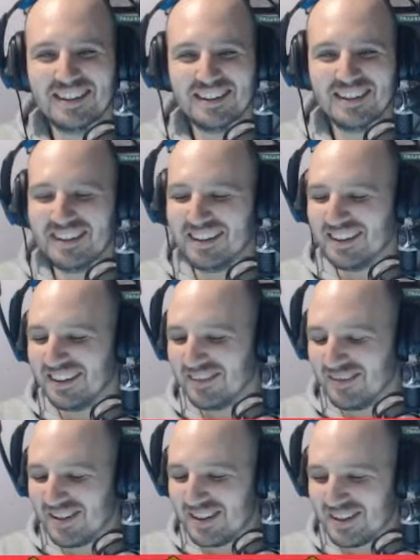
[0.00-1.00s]
Oh,
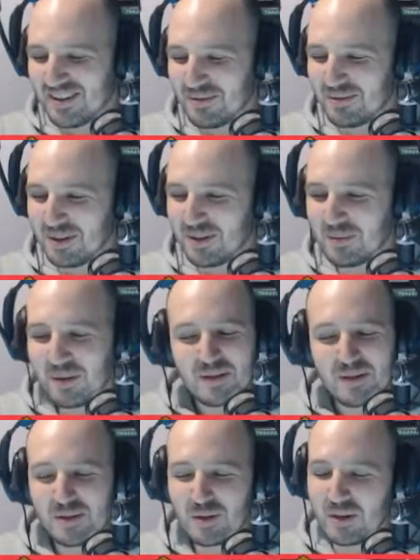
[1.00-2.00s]
so funny. Where I
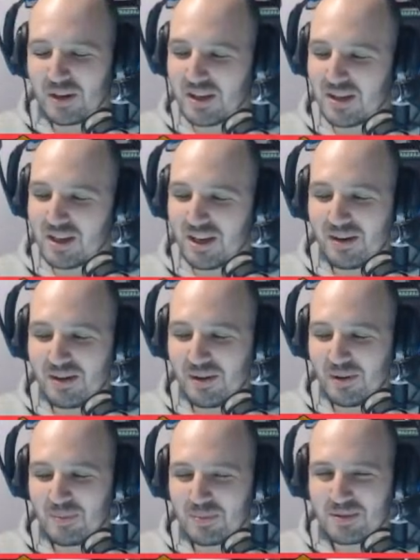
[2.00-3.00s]
just tried to cheer you
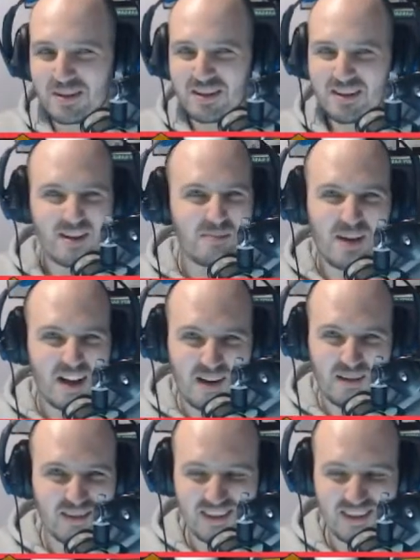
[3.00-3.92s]
up. It's like, leave me alone.